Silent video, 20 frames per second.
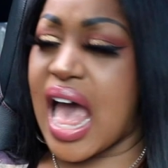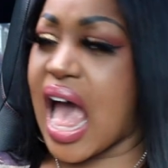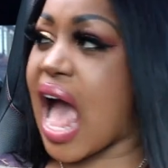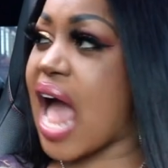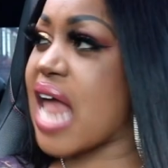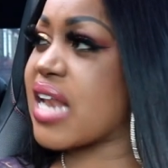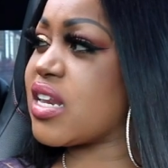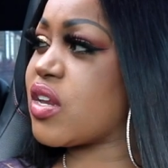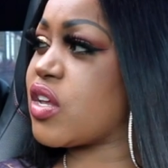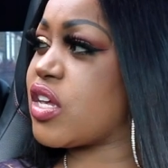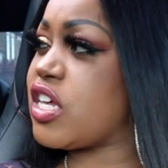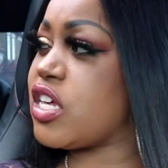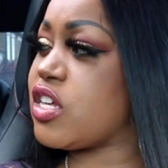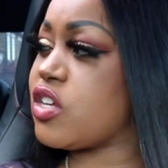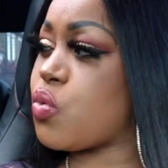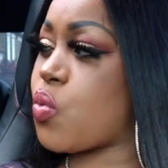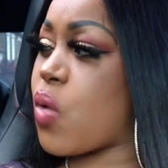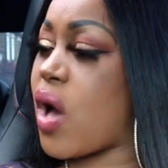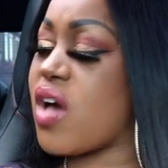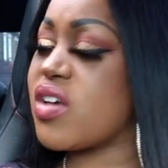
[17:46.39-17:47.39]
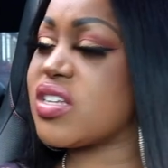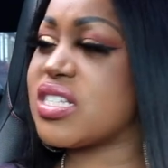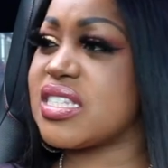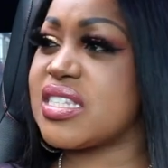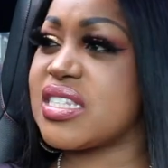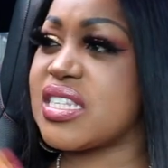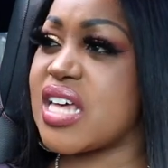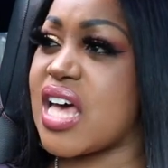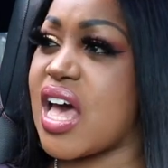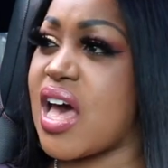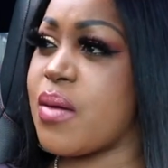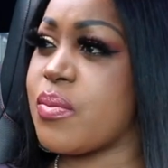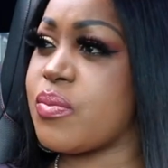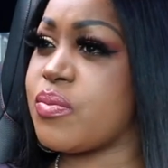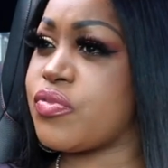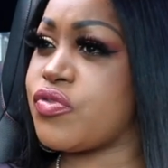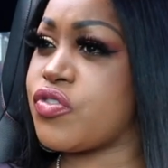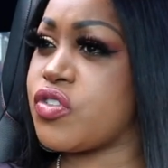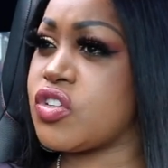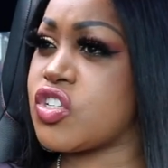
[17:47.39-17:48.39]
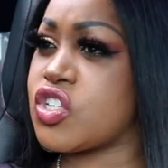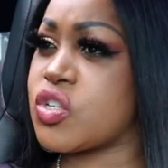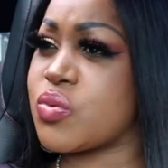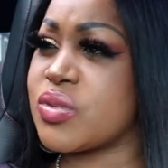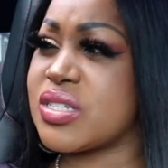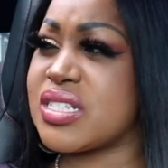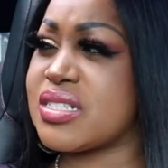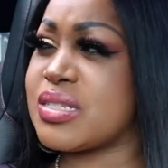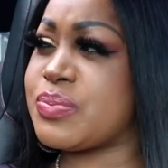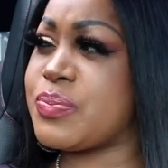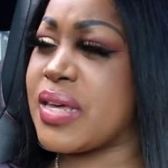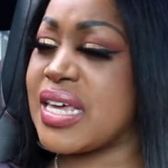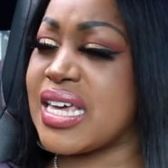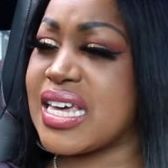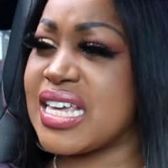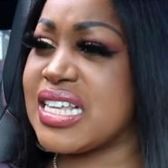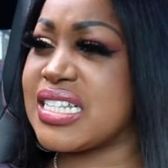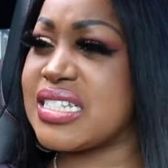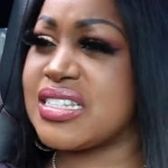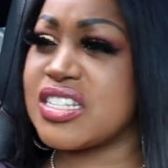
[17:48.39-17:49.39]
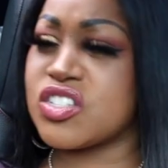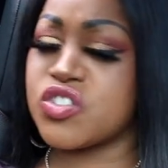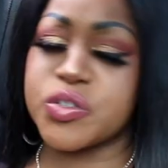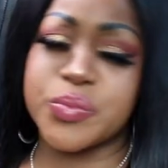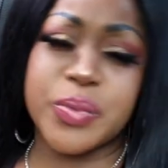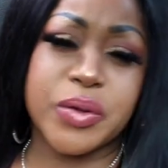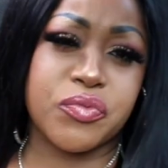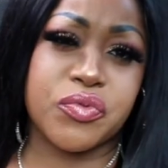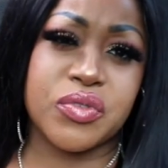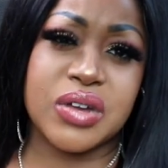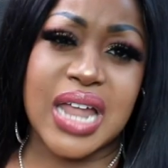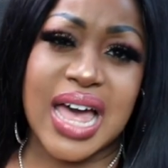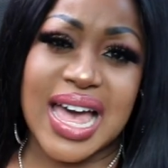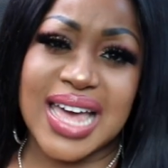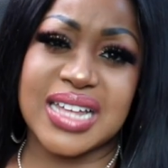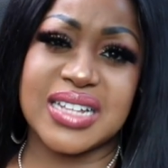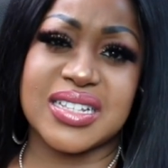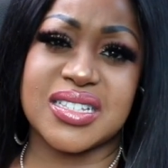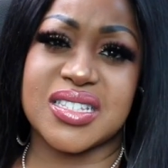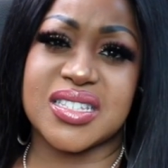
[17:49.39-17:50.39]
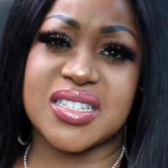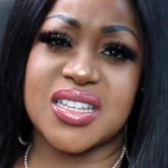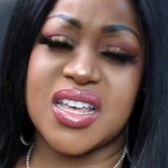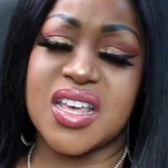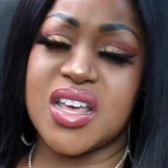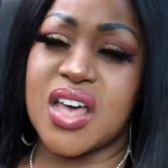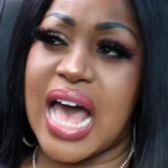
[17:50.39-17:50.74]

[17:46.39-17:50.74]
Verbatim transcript: And he, whilst the, um, Future was spitting his disrespectful lines,